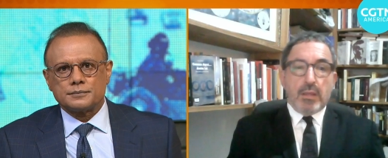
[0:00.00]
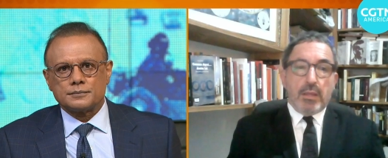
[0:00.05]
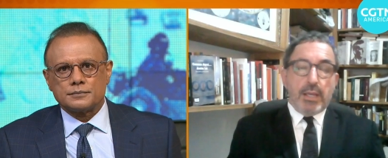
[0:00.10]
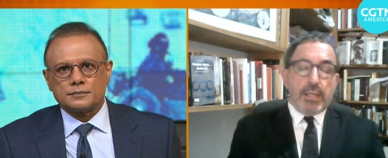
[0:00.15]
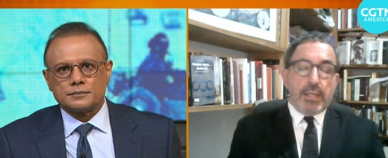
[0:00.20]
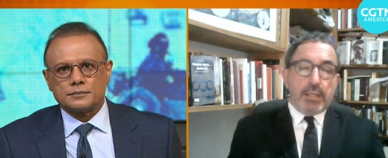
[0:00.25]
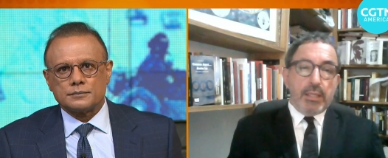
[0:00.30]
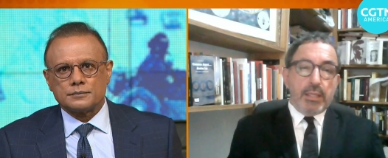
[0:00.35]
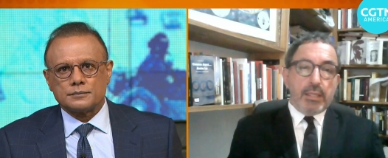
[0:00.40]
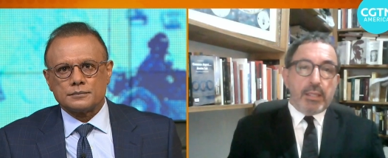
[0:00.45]

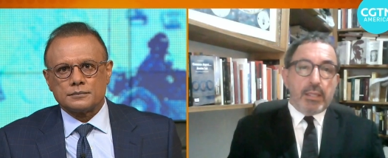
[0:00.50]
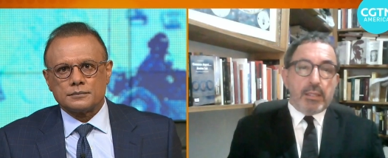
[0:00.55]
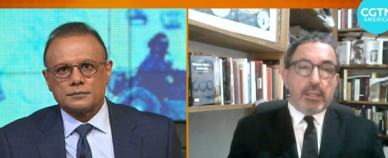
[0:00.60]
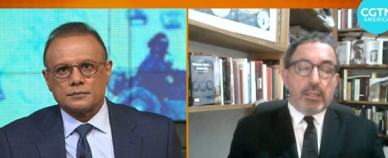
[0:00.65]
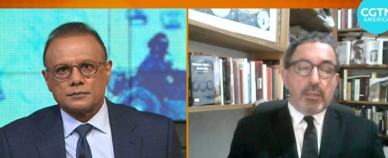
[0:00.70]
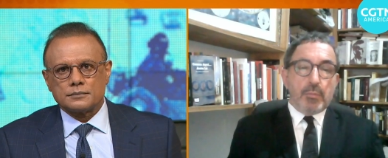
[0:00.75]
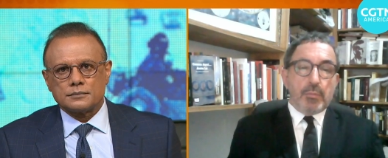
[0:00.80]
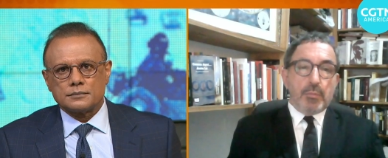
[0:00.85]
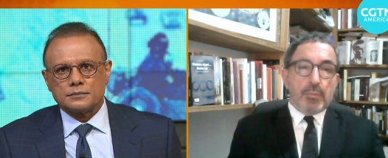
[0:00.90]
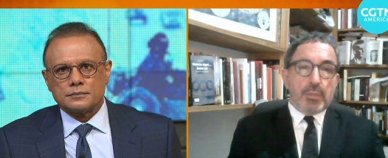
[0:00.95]
Speaker 1: I think that
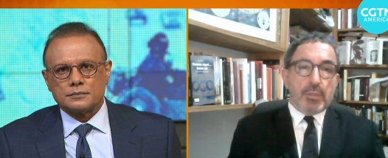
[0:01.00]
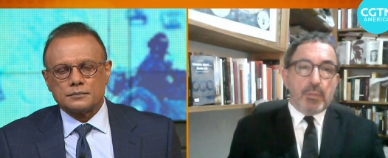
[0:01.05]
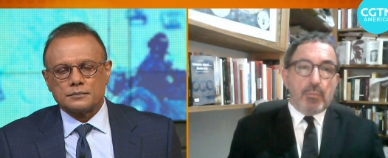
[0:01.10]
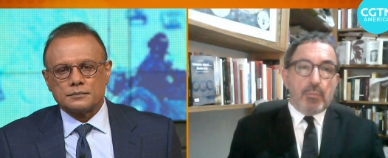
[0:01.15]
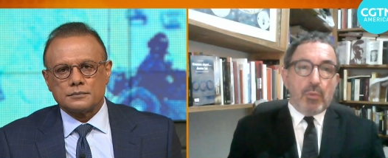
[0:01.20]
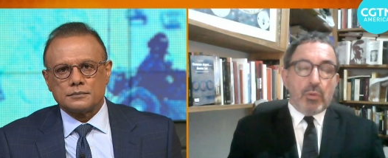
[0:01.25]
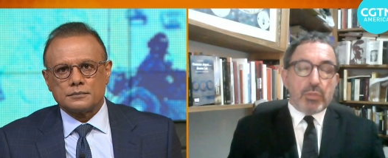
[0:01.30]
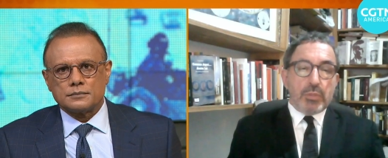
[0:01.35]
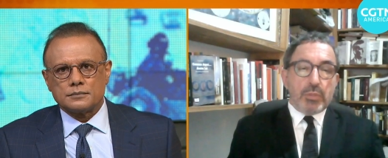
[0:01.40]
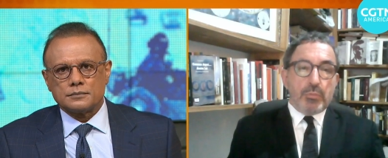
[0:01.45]
the
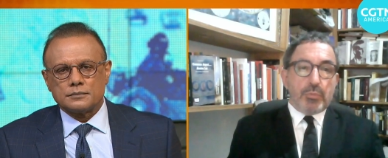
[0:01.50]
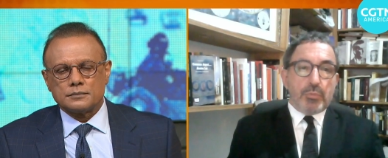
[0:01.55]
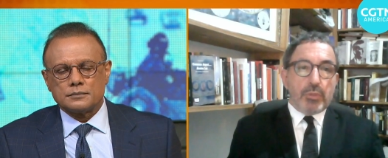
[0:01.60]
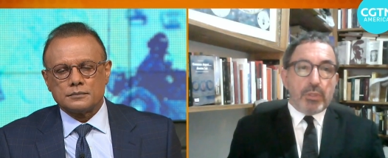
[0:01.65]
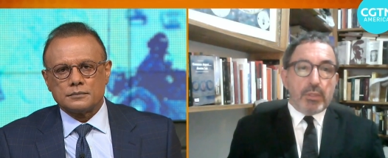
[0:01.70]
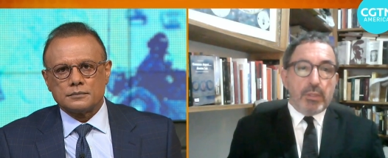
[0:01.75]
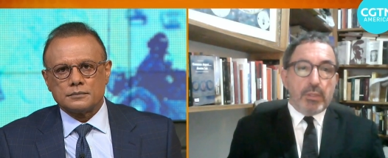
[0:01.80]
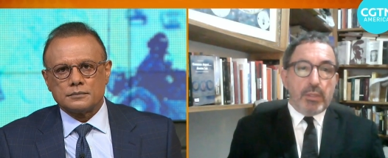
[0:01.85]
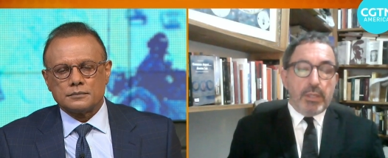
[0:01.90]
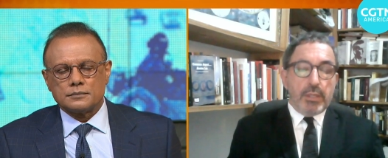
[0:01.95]
most
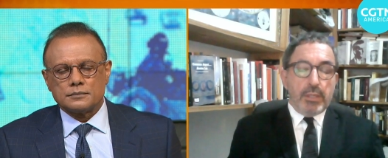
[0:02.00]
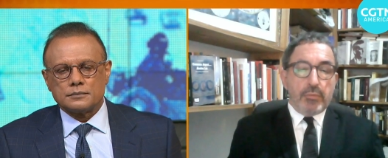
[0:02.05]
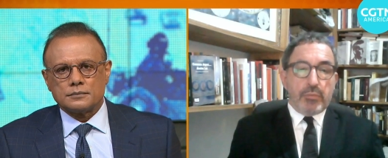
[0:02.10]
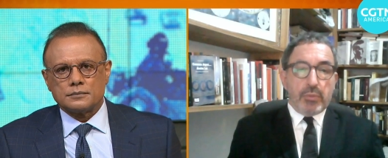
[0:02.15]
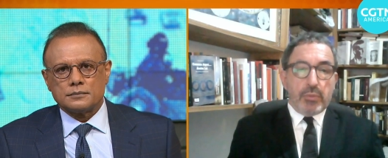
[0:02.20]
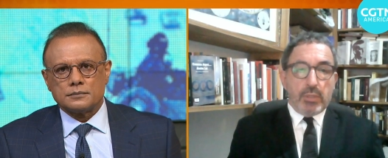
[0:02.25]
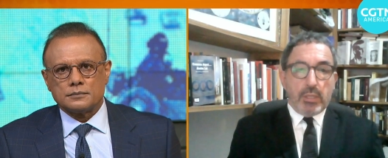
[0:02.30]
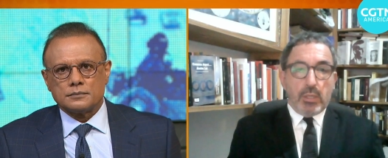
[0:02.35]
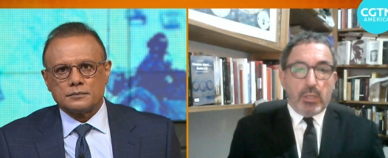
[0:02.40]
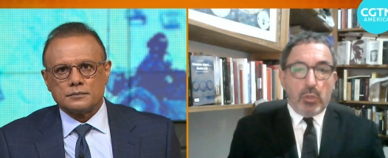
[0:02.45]
important thing for
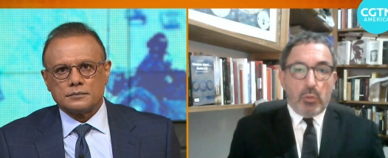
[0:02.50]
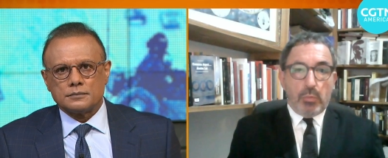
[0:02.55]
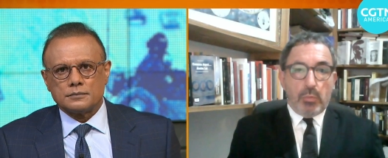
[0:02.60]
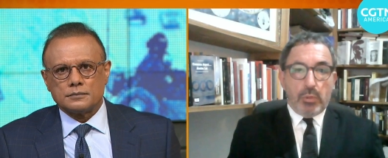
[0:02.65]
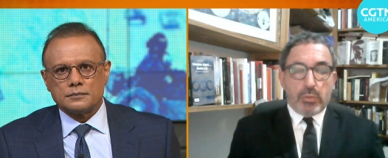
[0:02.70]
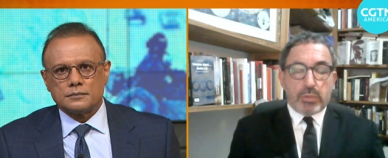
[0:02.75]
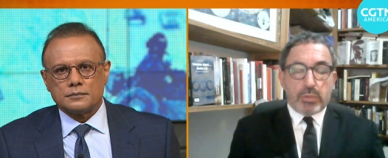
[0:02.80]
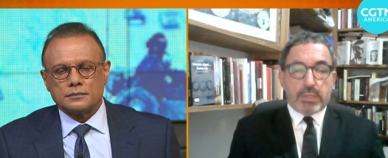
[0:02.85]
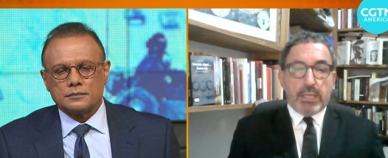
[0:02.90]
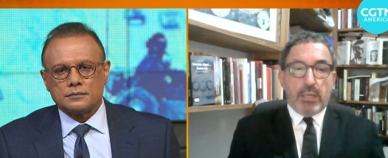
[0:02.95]
the Global
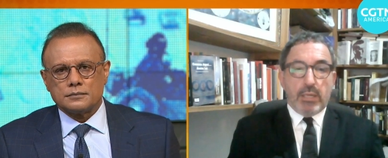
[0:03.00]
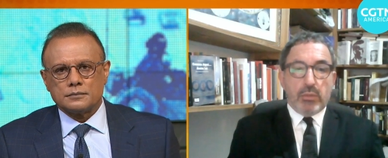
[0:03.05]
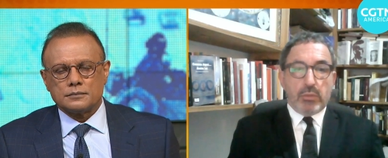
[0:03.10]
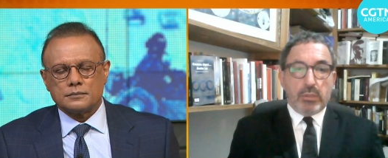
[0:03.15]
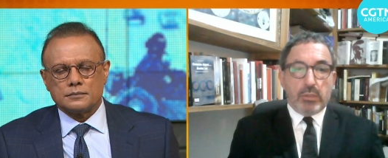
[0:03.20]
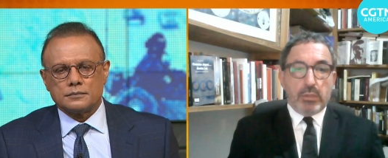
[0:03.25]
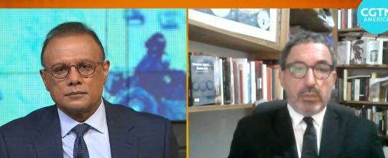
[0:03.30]
South